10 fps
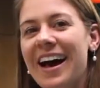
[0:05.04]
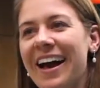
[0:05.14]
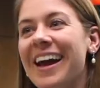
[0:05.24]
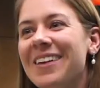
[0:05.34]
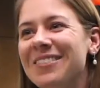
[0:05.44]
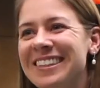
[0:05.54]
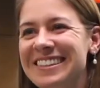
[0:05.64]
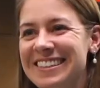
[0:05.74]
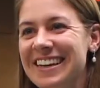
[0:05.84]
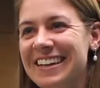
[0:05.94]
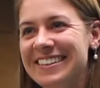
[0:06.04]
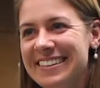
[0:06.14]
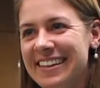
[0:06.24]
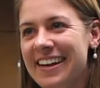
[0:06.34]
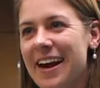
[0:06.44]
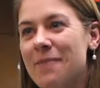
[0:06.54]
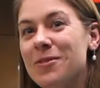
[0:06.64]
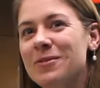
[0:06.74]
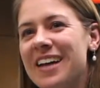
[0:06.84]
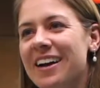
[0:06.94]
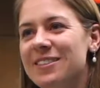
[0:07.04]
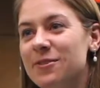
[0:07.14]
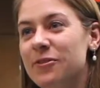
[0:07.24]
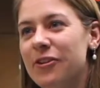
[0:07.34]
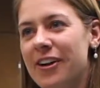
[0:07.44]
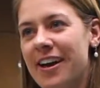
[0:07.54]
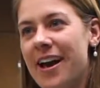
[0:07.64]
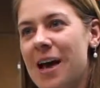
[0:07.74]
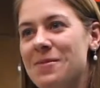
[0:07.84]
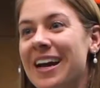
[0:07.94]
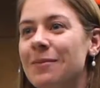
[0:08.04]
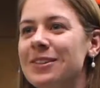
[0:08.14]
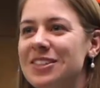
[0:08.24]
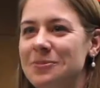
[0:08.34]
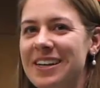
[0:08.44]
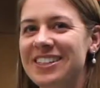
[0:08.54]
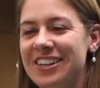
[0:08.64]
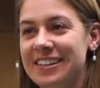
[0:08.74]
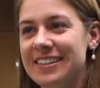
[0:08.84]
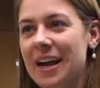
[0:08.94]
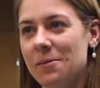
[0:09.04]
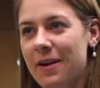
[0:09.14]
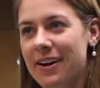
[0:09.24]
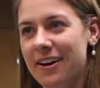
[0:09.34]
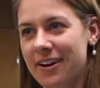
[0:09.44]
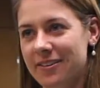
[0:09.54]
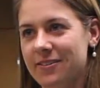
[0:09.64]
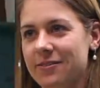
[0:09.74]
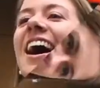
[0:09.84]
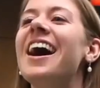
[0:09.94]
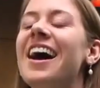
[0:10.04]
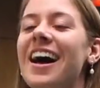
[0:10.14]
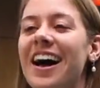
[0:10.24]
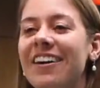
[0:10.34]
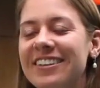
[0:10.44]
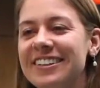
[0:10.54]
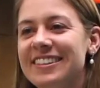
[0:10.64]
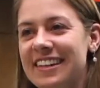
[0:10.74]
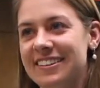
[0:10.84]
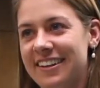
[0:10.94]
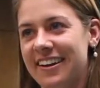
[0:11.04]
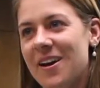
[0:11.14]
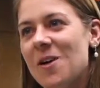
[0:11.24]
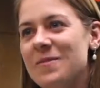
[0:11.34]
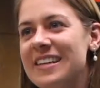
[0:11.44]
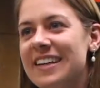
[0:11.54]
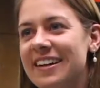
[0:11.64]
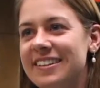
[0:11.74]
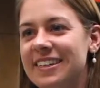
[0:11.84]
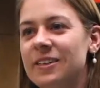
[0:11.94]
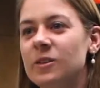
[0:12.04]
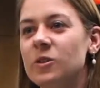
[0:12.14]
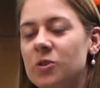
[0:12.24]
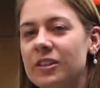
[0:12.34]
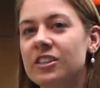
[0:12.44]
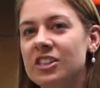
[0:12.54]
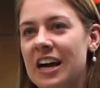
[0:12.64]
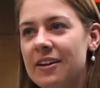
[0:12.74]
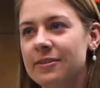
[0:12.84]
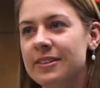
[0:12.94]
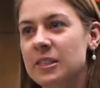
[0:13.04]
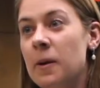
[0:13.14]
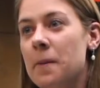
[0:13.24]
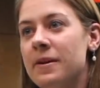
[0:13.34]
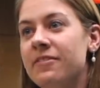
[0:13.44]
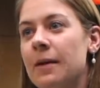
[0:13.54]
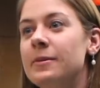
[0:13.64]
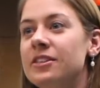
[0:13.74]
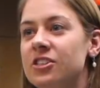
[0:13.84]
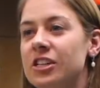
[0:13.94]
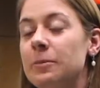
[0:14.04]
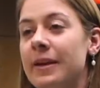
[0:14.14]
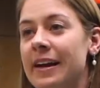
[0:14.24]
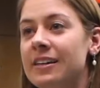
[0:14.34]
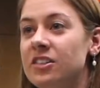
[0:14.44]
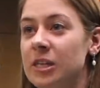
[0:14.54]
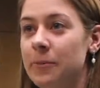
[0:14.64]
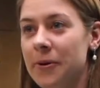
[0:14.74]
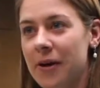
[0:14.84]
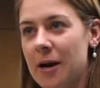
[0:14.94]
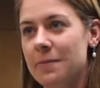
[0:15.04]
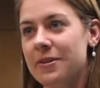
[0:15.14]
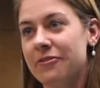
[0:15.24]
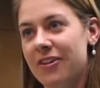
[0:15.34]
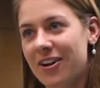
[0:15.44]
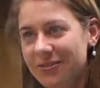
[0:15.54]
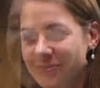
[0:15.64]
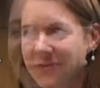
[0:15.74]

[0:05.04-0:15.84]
Hi, I'm Christine Iseley. I'm from Jacksonville, Florida. I'm a chemistry major and a psych minor. After Stetson, I'll be attending Georgetown's Department of Chemistry PhD program in the fall.